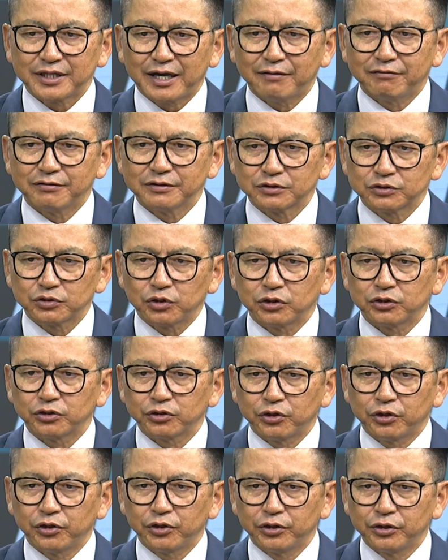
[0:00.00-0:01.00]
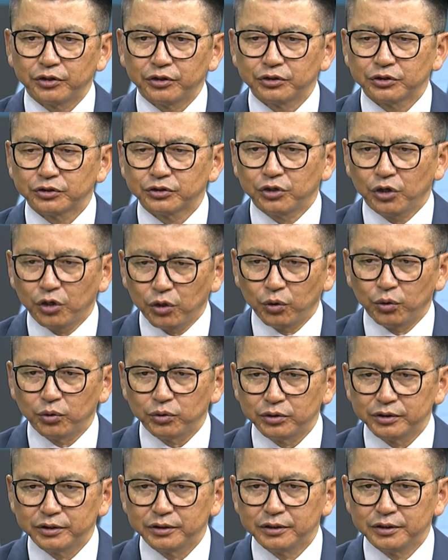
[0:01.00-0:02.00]
Tavan Tolgoi coal.
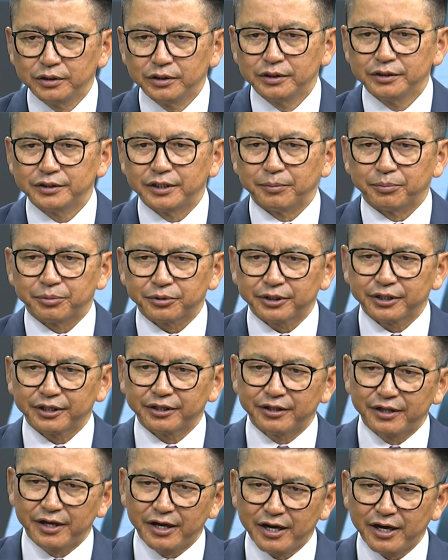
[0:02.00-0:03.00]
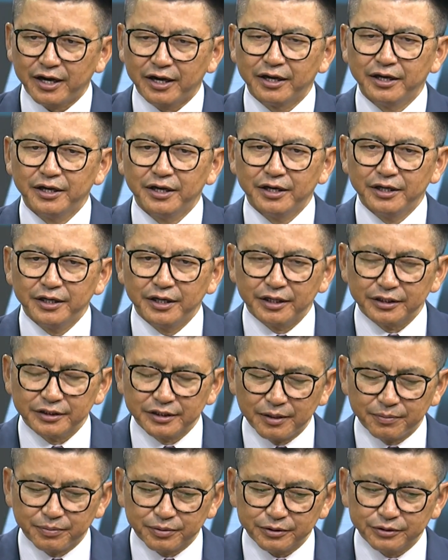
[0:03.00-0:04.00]
They bring there and
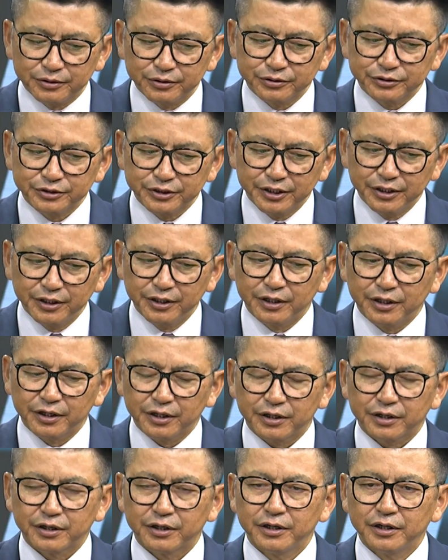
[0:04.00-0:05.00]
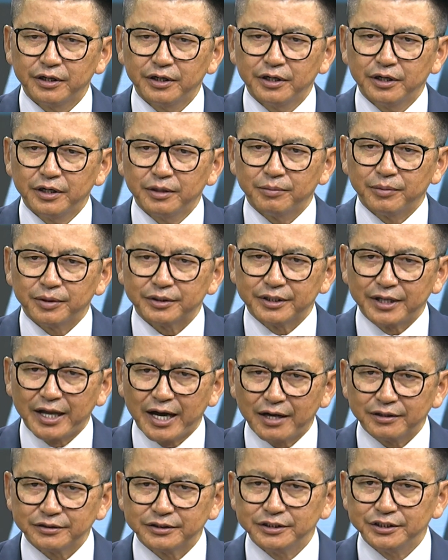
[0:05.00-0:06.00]
they produce here. But
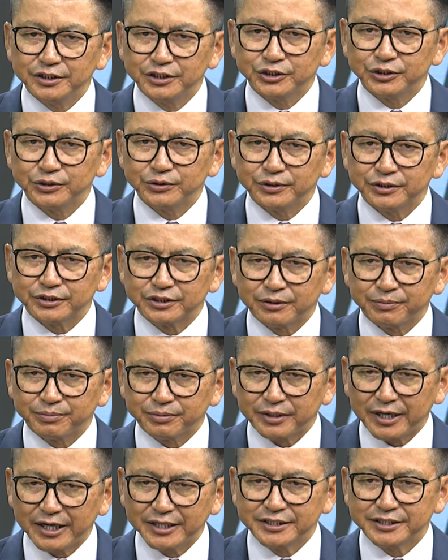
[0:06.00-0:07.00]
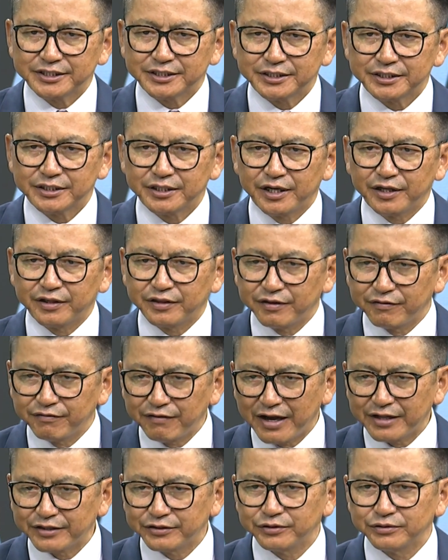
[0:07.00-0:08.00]
now the issue is the price and the
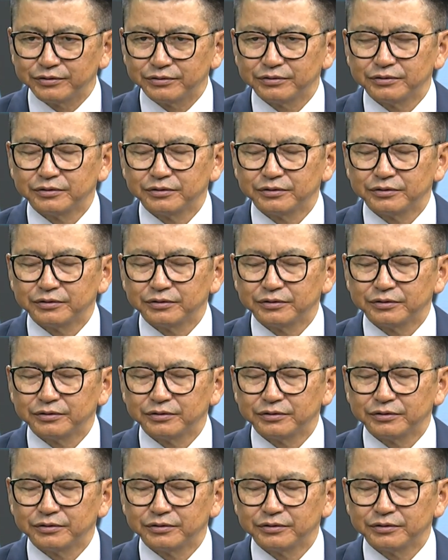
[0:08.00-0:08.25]
value.